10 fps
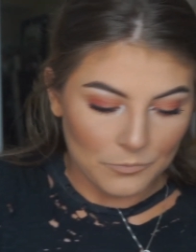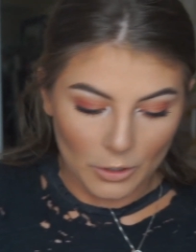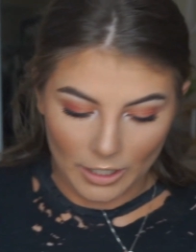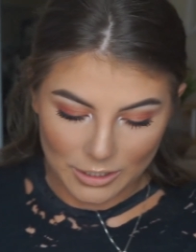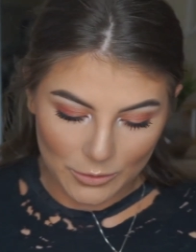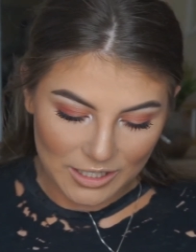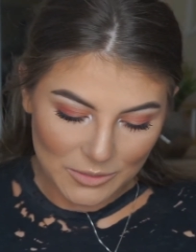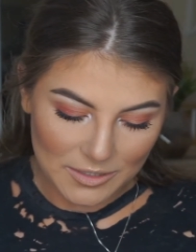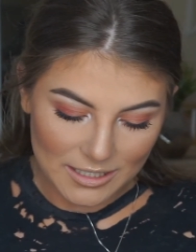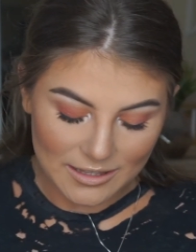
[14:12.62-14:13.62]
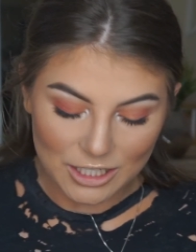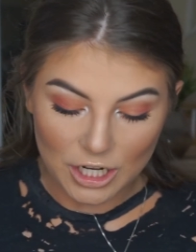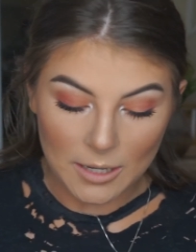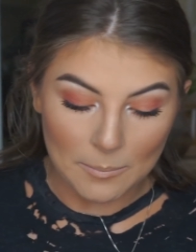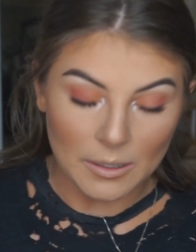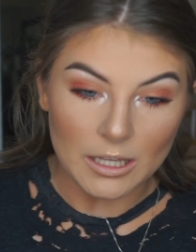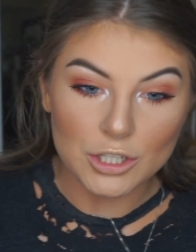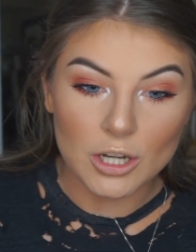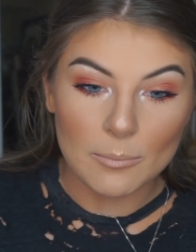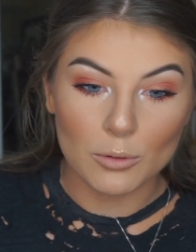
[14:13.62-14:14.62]
Okay, so this one is in the shade
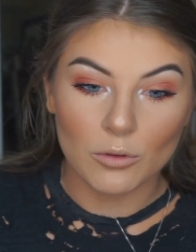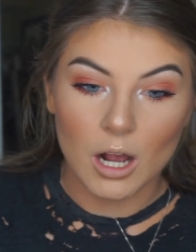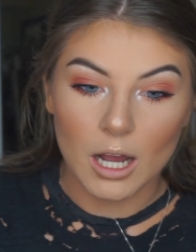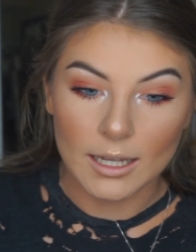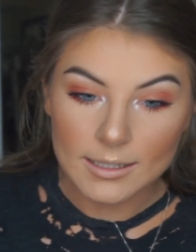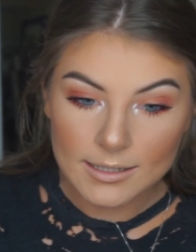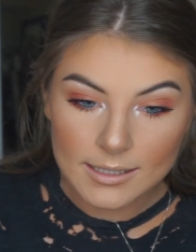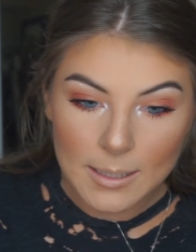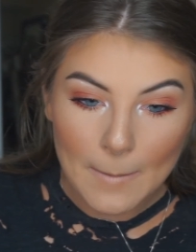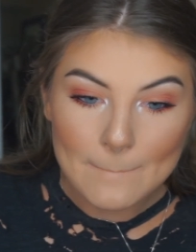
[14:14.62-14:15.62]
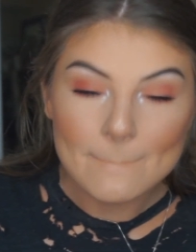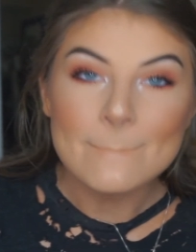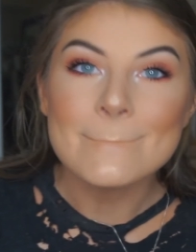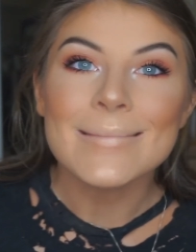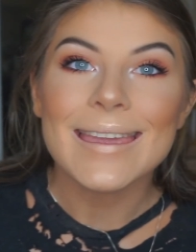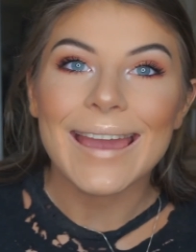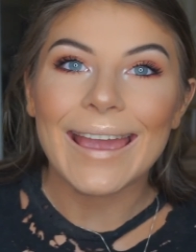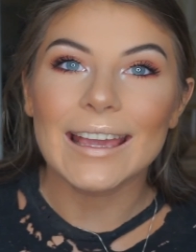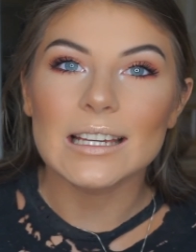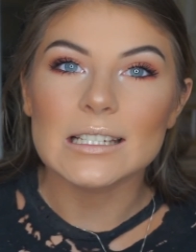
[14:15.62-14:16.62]
Beached Bronze.
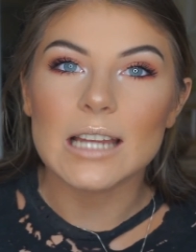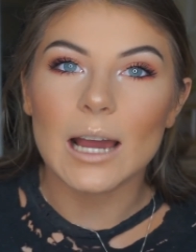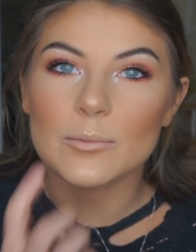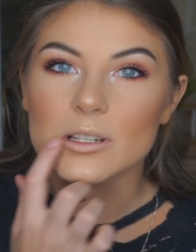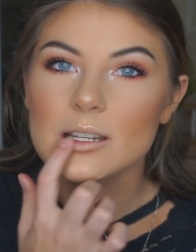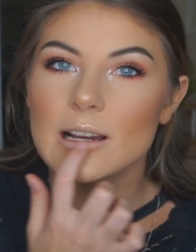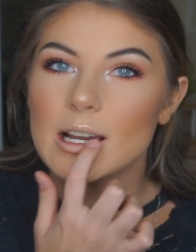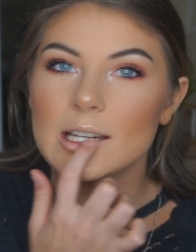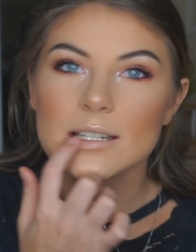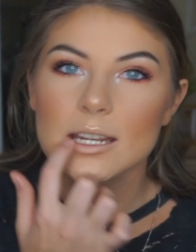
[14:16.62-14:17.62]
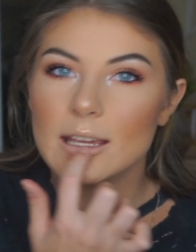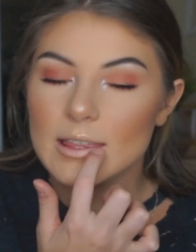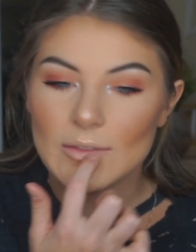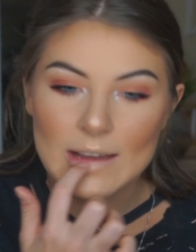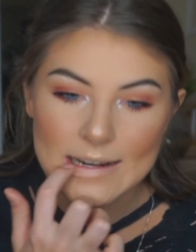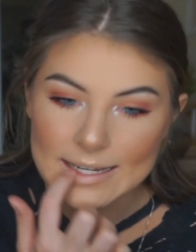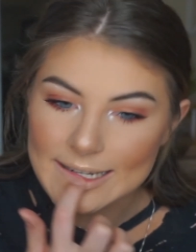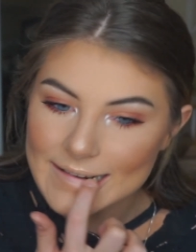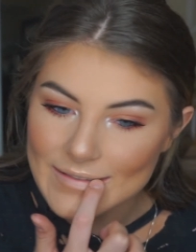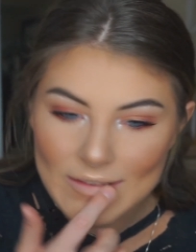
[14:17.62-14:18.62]
And I'm just not going to take the
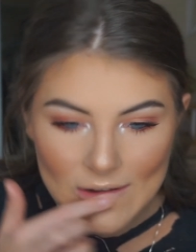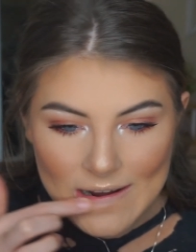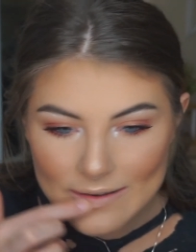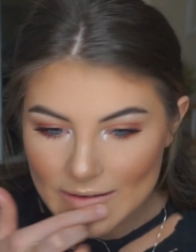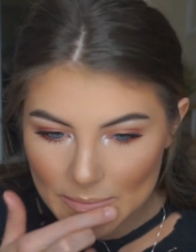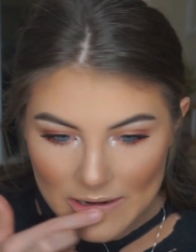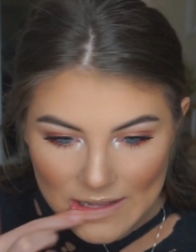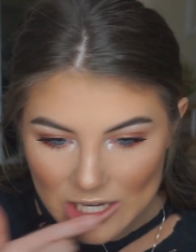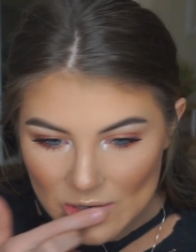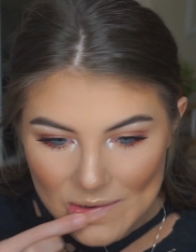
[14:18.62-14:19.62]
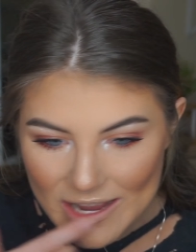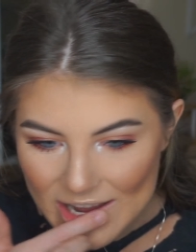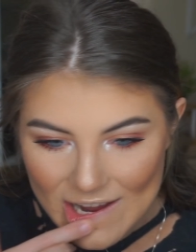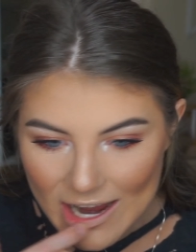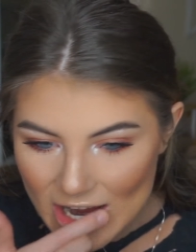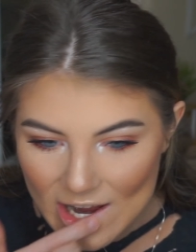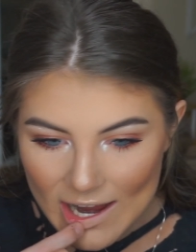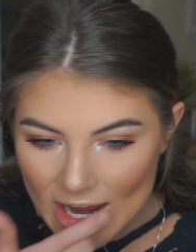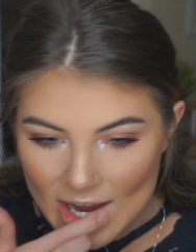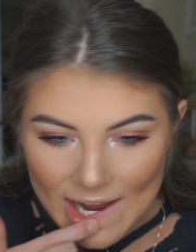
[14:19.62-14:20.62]
foundation off. Oh, I rub it a little bit,
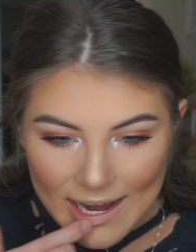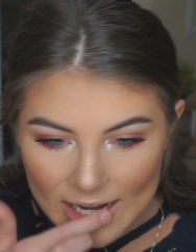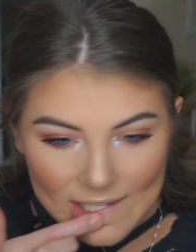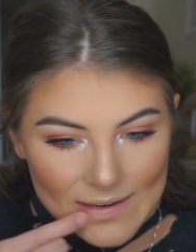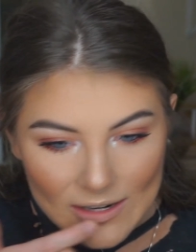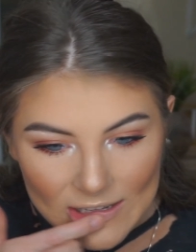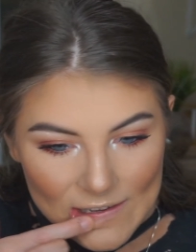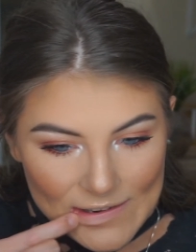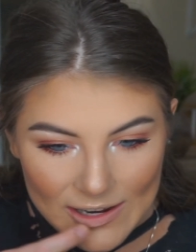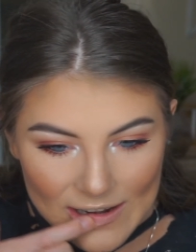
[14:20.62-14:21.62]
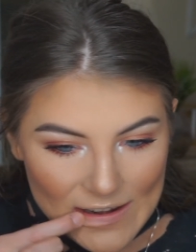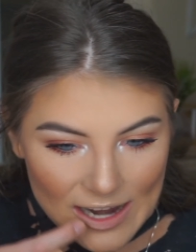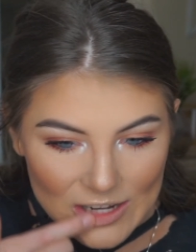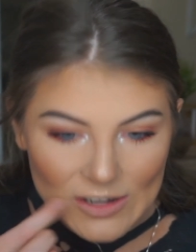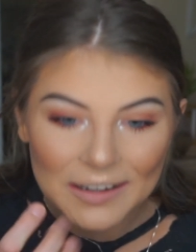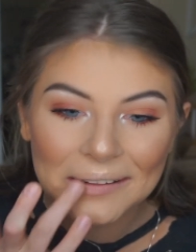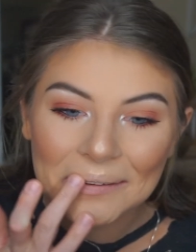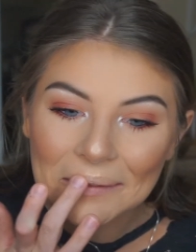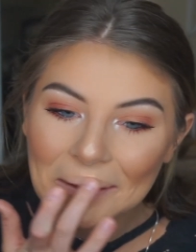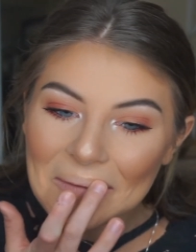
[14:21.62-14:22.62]
because I want some of my natural
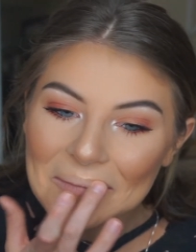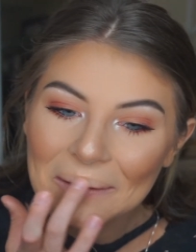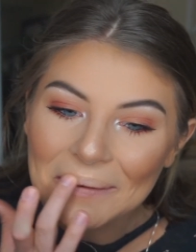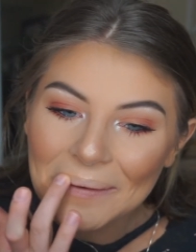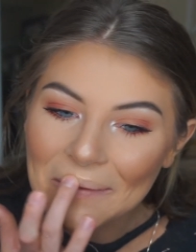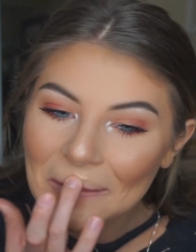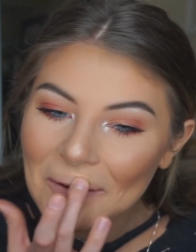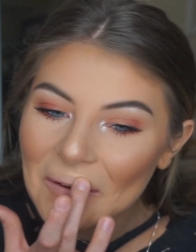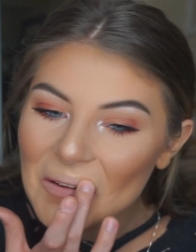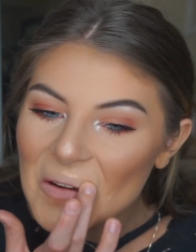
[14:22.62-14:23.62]
color lip to show through.